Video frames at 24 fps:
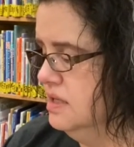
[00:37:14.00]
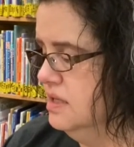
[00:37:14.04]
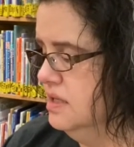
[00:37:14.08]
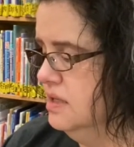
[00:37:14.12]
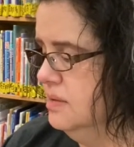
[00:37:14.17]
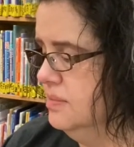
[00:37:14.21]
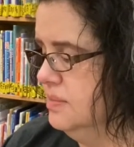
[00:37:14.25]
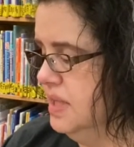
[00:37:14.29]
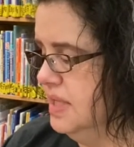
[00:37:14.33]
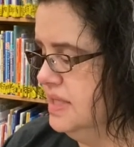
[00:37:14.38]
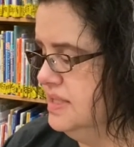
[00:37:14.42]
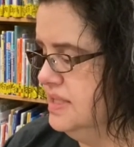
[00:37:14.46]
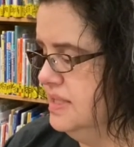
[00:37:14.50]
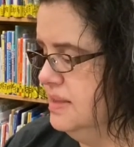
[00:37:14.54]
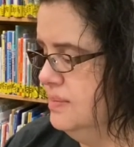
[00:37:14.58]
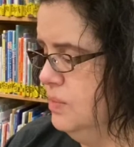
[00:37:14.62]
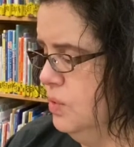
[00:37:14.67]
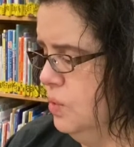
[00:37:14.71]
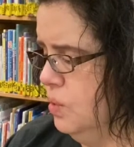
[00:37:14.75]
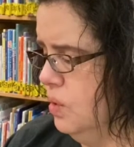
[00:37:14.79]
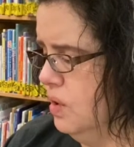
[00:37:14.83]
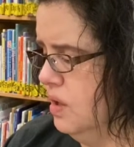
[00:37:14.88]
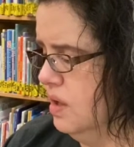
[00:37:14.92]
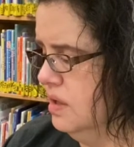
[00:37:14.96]
Plenty
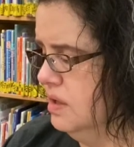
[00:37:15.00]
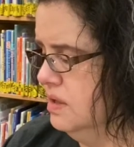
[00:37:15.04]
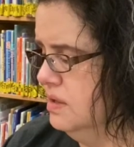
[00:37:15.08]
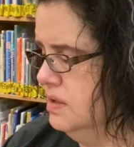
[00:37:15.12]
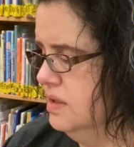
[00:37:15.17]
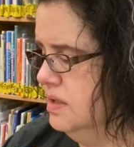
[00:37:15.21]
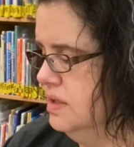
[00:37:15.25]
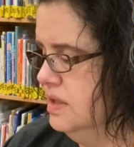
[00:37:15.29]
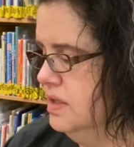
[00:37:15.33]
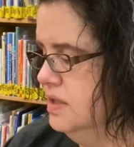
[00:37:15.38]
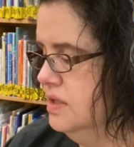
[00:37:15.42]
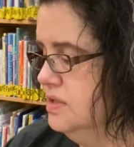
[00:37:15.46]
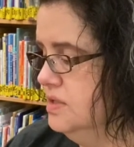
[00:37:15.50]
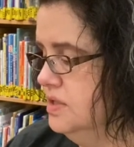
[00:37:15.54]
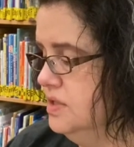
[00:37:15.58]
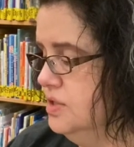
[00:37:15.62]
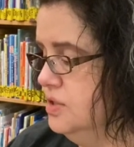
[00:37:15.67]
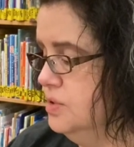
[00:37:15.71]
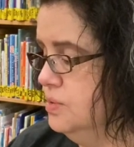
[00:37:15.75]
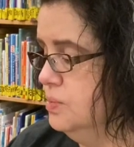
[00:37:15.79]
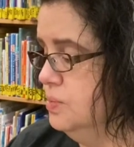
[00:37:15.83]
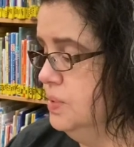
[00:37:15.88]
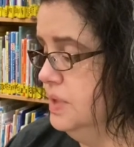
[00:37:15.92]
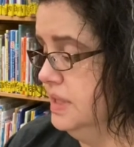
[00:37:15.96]
more. Do
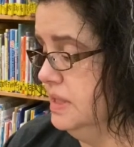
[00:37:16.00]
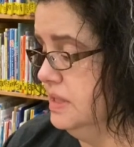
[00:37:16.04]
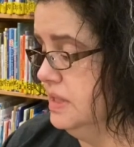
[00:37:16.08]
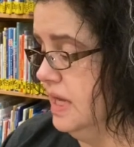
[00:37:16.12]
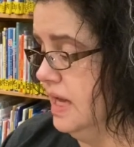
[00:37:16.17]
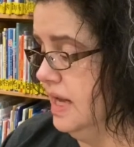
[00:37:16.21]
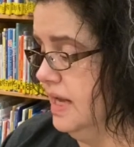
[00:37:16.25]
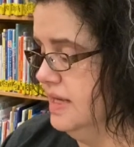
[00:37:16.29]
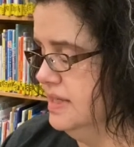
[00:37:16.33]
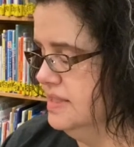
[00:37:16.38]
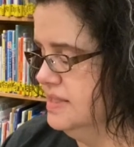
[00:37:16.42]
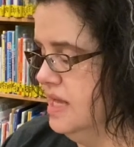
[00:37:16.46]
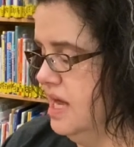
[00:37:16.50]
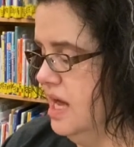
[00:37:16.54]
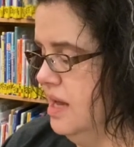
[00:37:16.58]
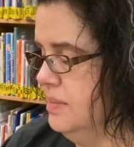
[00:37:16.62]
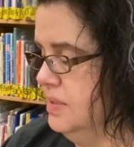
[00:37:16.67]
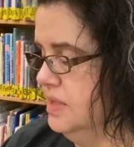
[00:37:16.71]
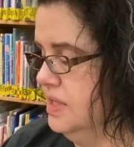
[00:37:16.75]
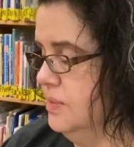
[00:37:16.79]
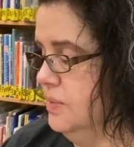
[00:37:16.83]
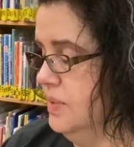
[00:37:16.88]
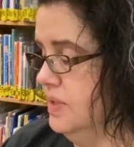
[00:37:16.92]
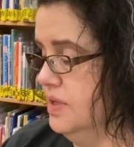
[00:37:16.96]
you realize,
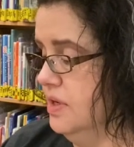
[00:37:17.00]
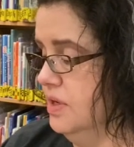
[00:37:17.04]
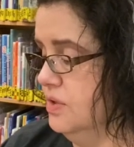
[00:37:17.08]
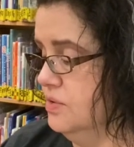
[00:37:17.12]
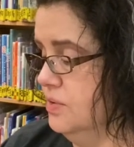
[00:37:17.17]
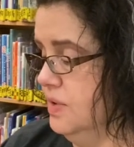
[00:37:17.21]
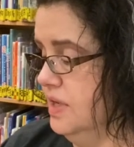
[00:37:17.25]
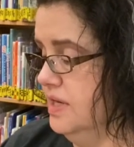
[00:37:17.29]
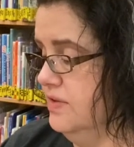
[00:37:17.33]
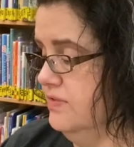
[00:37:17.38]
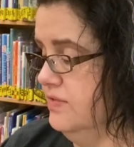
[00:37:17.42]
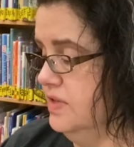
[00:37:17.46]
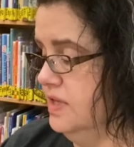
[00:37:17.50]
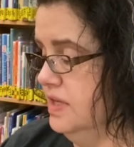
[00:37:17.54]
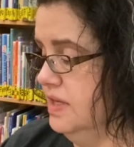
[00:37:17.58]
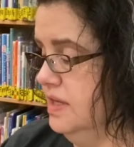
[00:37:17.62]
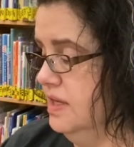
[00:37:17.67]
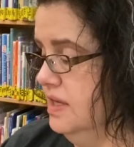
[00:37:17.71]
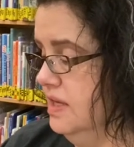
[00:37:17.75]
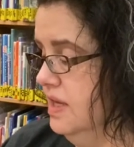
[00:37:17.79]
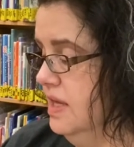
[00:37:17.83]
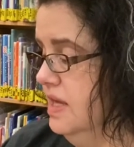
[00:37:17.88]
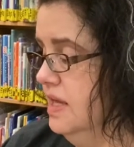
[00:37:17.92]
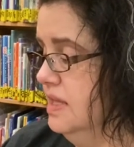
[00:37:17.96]
Homily went on gravely,
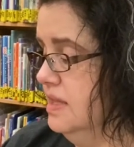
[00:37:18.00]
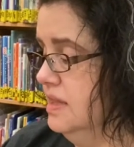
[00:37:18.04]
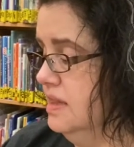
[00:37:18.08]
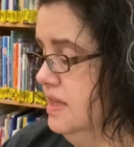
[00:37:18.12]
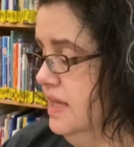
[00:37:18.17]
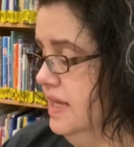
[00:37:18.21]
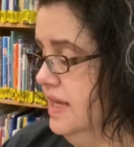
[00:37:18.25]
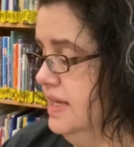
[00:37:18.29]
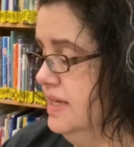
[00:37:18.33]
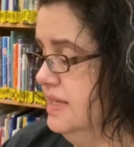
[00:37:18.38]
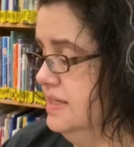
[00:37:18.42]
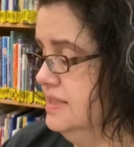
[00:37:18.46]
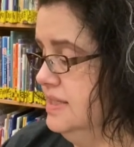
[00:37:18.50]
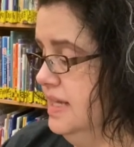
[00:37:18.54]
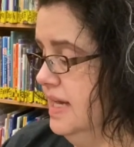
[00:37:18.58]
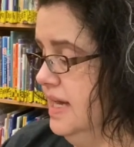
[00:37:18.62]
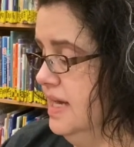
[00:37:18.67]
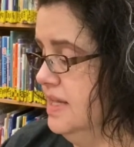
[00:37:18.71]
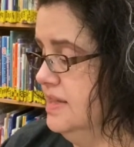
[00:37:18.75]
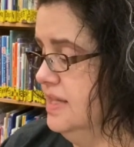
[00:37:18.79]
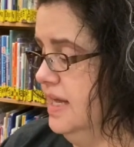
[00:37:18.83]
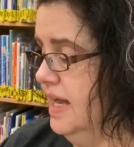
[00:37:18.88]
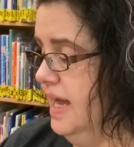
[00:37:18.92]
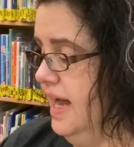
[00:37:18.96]
laying
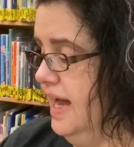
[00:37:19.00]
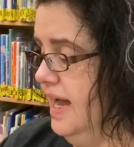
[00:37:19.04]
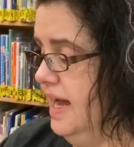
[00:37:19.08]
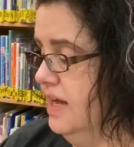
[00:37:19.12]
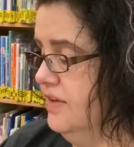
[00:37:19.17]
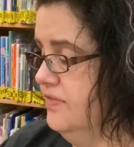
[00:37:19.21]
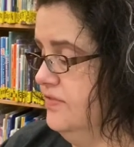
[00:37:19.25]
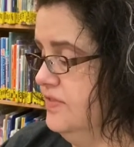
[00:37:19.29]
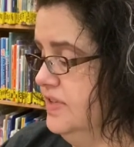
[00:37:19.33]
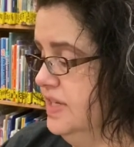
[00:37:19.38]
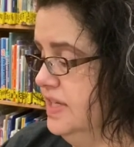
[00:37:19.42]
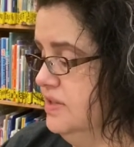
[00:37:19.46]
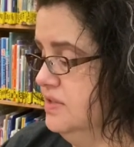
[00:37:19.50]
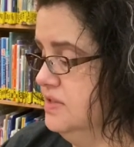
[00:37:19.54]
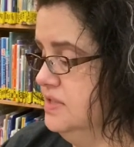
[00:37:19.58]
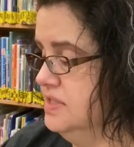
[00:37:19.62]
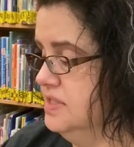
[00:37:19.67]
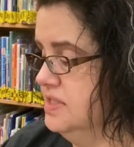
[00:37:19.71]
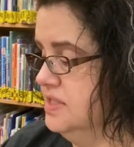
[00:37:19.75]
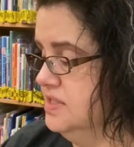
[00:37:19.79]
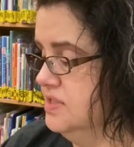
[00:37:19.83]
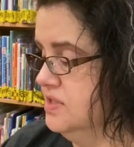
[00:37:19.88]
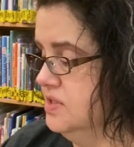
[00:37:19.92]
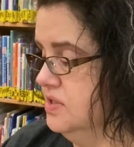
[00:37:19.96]
down the half-nail
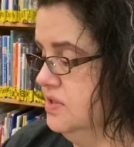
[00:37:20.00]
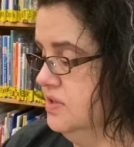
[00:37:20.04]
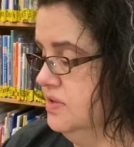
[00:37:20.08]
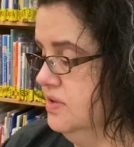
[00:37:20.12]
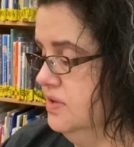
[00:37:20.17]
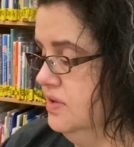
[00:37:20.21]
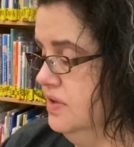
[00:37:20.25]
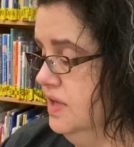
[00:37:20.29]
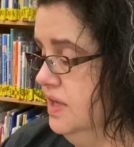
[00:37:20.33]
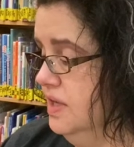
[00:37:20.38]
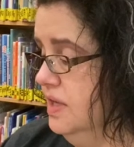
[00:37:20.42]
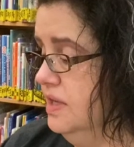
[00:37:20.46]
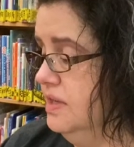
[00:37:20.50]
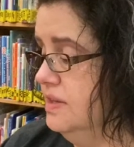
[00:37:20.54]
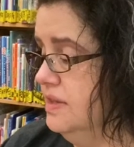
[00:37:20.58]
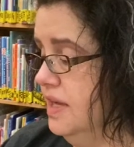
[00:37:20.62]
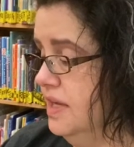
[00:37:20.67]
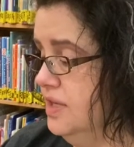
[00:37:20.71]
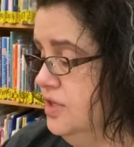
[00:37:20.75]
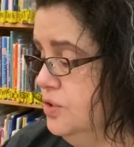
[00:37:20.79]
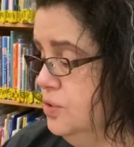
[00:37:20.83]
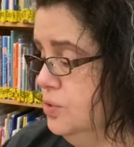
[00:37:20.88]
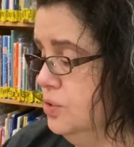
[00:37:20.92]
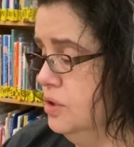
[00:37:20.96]
scissor,
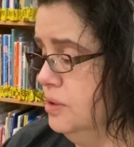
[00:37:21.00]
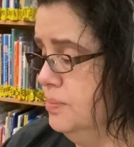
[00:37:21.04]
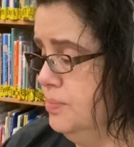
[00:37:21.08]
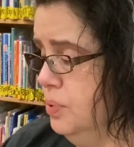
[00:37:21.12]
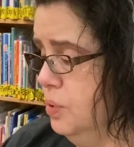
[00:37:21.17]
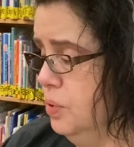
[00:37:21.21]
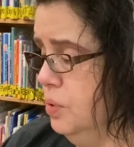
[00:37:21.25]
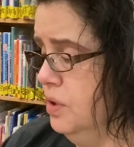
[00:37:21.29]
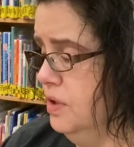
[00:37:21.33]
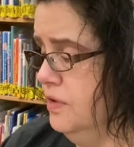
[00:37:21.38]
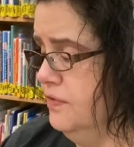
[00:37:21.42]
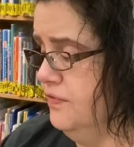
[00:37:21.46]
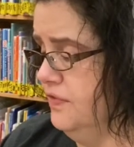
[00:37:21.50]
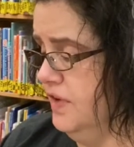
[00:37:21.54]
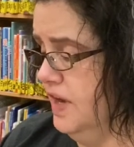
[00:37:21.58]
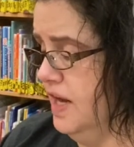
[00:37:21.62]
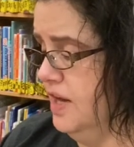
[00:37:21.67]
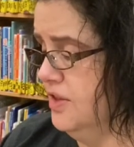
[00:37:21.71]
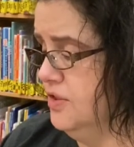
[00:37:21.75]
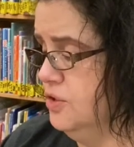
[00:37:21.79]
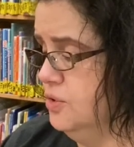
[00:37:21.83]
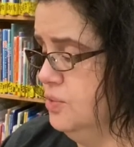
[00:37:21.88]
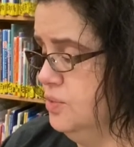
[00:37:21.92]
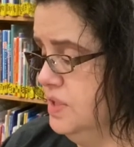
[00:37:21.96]
that your poor
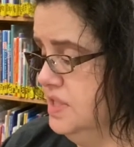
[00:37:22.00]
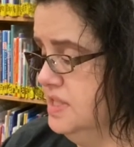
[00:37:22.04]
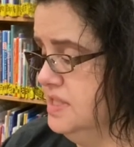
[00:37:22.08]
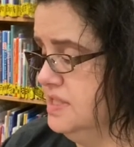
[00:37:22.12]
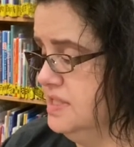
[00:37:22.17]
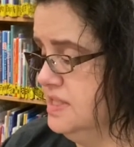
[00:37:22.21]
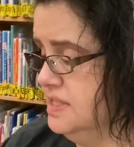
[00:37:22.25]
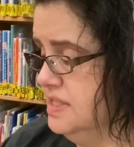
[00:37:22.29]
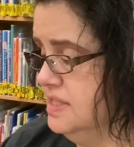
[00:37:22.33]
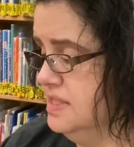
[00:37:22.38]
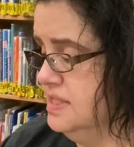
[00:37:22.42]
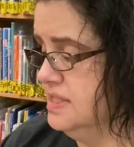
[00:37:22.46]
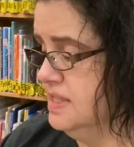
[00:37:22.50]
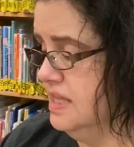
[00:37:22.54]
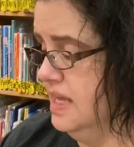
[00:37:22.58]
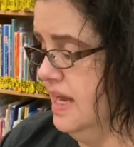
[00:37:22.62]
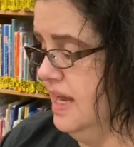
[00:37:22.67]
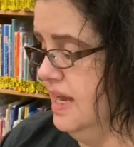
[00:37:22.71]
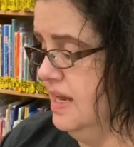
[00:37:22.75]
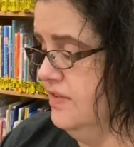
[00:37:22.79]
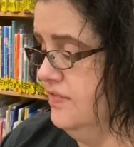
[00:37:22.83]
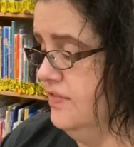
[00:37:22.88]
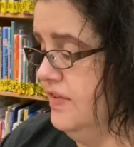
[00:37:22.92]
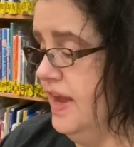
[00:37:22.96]
father risks his
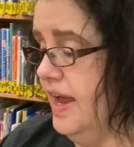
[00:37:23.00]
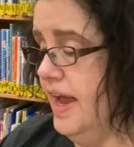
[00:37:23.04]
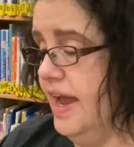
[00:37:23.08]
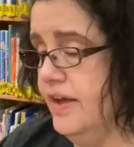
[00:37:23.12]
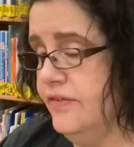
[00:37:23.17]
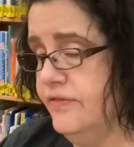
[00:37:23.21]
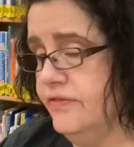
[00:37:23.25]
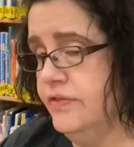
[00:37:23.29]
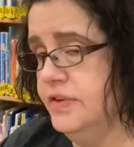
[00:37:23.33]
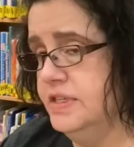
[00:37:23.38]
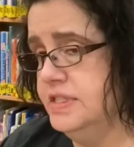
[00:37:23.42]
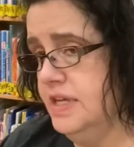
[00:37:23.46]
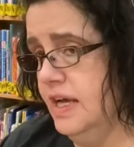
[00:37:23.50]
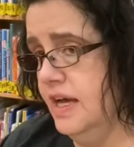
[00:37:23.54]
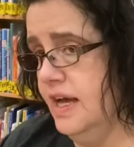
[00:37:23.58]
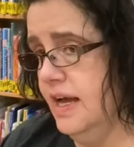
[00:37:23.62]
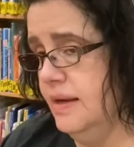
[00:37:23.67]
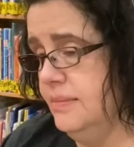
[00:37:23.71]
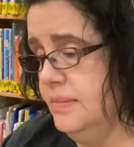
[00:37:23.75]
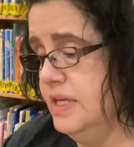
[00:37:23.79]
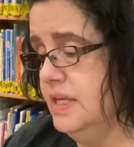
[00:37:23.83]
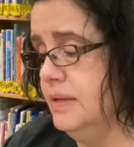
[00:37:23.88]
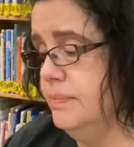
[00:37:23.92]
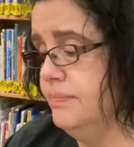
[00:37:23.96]
life every
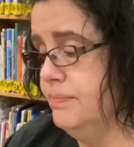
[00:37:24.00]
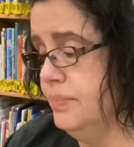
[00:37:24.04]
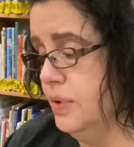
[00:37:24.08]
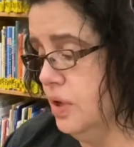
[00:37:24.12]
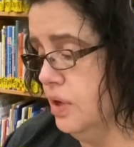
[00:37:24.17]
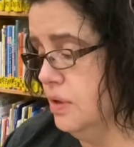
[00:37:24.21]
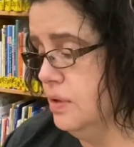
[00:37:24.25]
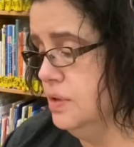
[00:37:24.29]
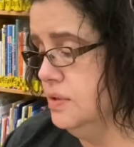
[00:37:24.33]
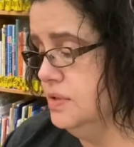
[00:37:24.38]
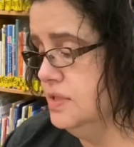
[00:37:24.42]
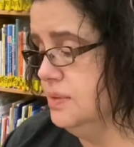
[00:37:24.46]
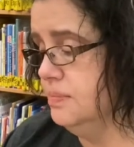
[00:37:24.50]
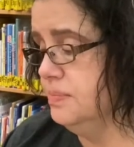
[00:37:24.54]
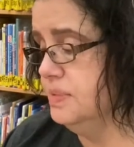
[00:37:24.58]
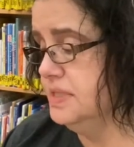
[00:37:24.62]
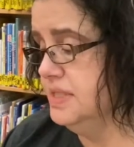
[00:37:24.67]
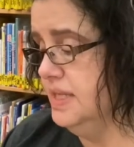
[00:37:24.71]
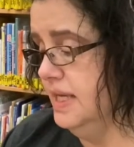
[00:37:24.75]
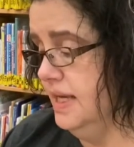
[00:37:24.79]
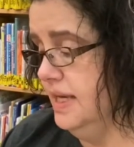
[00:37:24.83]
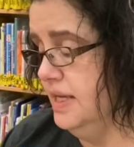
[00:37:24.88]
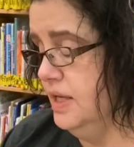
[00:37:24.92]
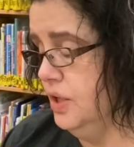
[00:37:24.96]
time he borrows a
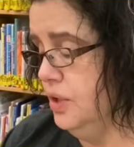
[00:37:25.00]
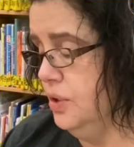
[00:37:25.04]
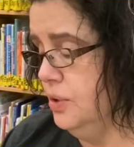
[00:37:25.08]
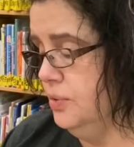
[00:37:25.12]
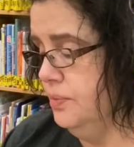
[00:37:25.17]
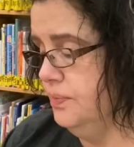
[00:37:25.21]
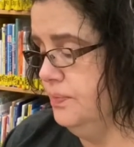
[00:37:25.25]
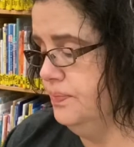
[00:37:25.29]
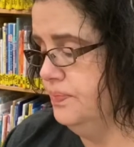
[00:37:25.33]
potato?